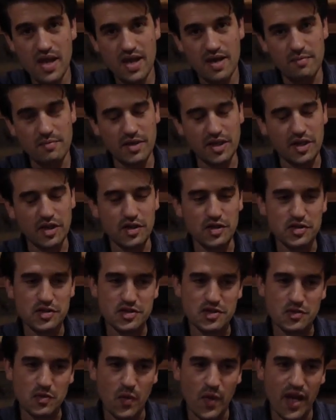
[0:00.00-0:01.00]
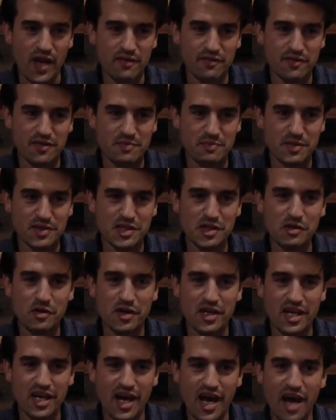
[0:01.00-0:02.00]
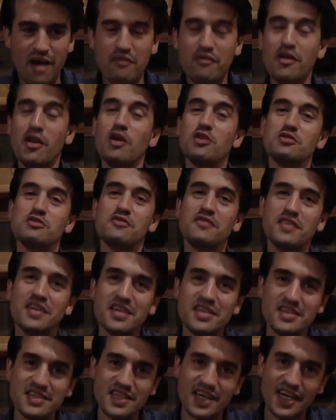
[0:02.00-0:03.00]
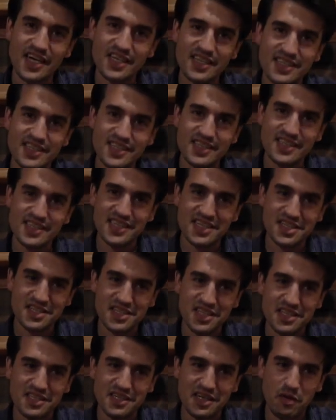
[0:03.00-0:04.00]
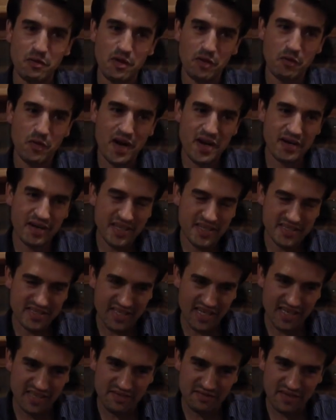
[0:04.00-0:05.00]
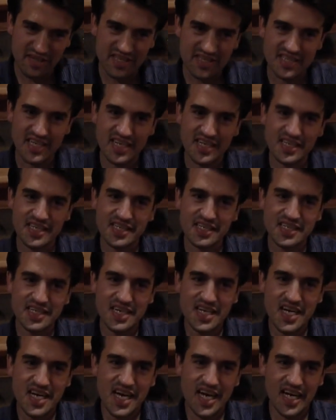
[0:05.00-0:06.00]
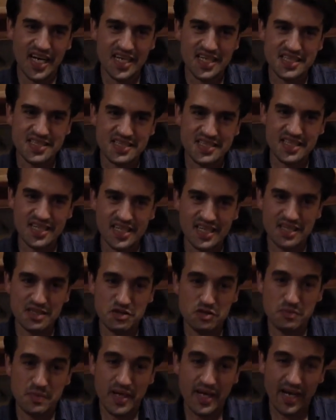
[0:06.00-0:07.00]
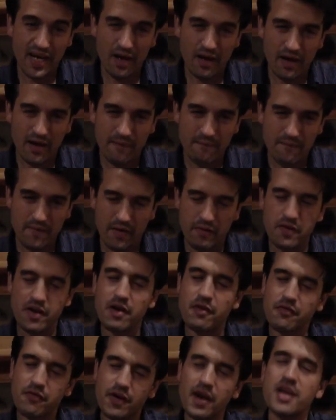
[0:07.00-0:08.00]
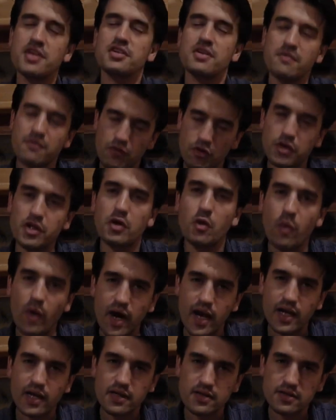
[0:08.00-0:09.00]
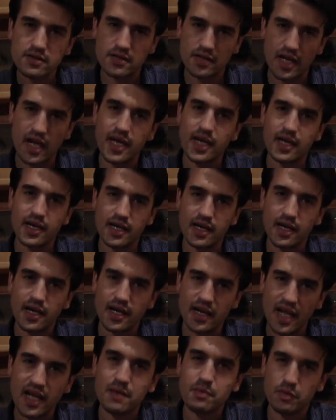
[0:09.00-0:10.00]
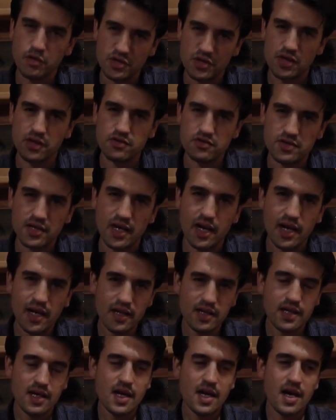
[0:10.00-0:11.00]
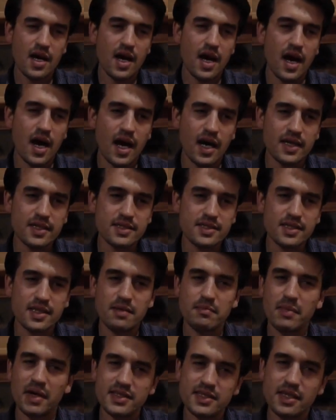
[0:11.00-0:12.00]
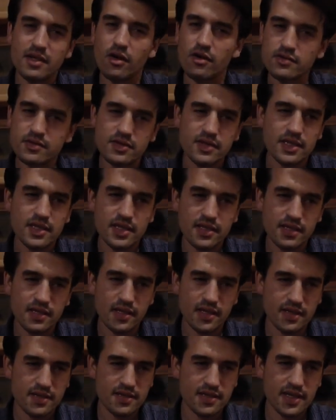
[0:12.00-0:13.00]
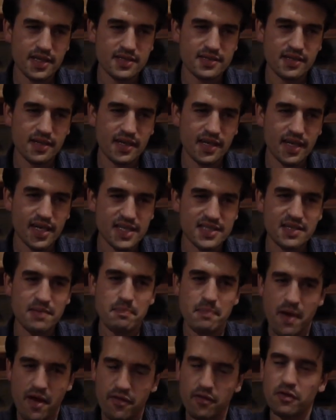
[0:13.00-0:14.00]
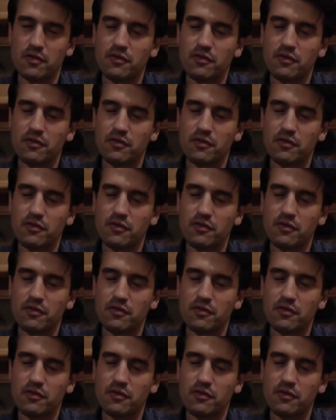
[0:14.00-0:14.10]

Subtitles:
because we have in particular a philosophy inside our winery, inside the Villa Sandi, is to make a very fresh and fruity wine, like Prosecco style. And Martinotti is the method